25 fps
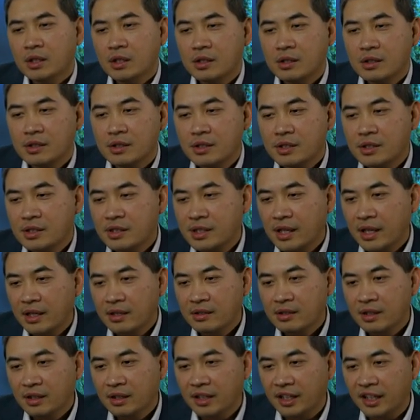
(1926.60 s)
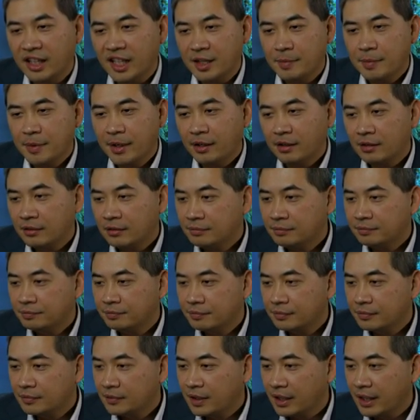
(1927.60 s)
send an email
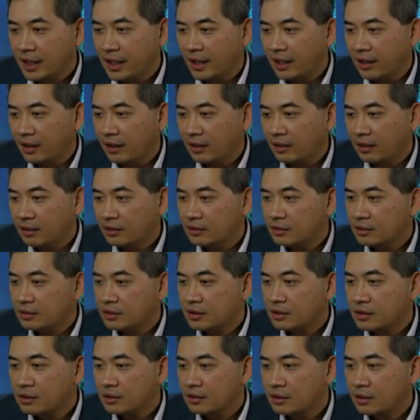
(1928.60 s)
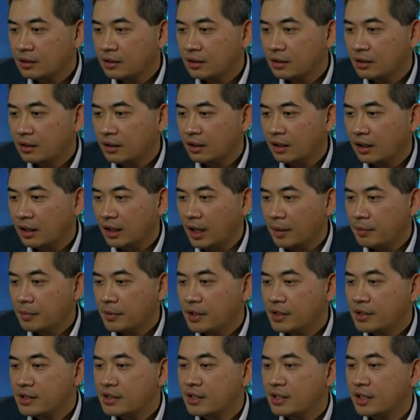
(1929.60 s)
and I'm going to
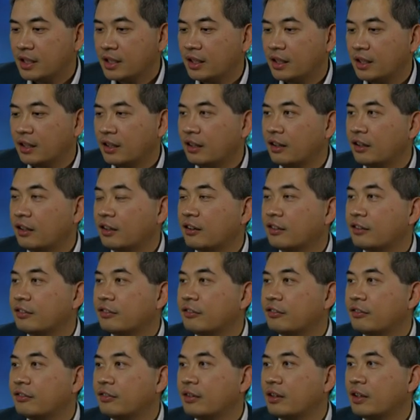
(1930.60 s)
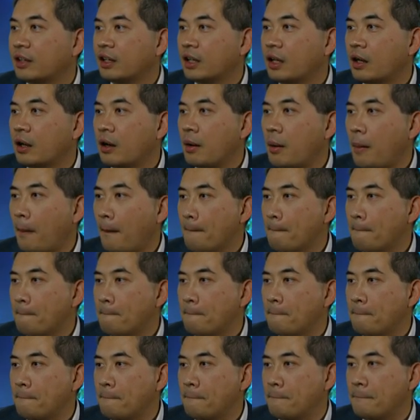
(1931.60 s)
see if
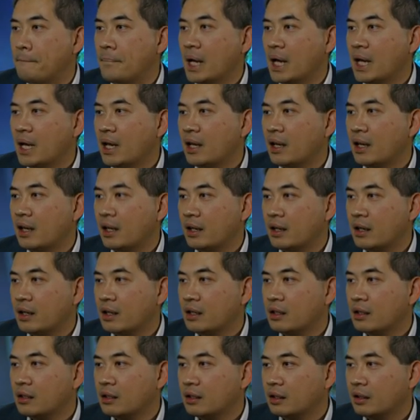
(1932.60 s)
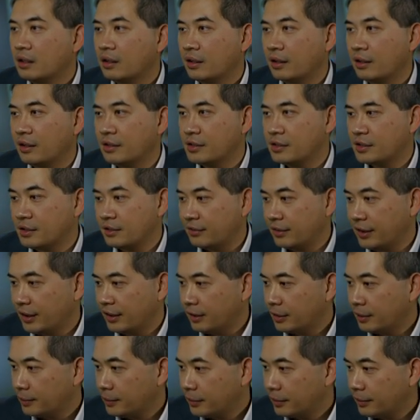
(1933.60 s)
Ben is
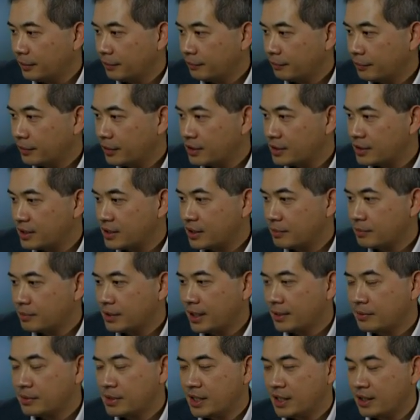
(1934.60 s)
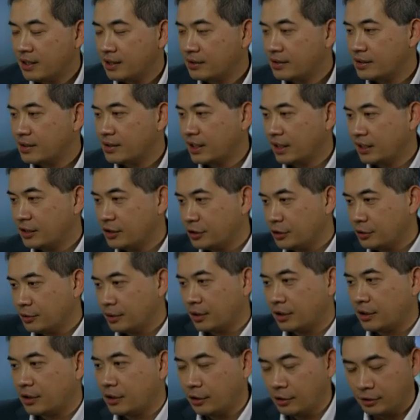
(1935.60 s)
available because sometimes he can send you a
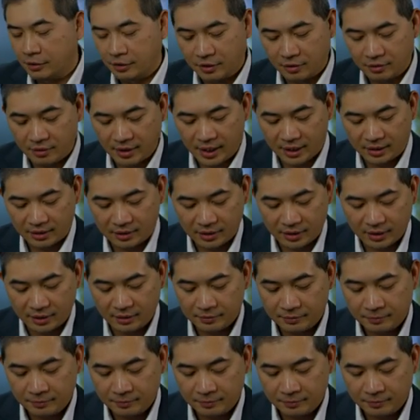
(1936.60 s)
code directly.